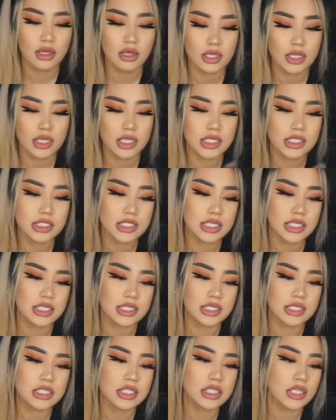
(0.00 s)
this
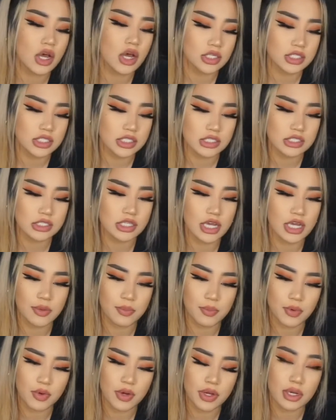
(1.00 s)
is salted
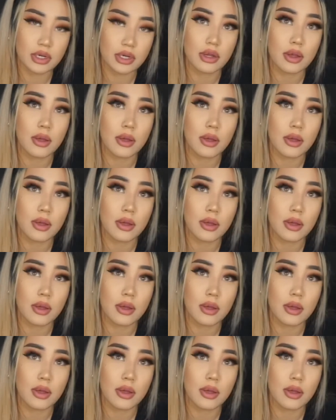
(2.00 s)
tamarind.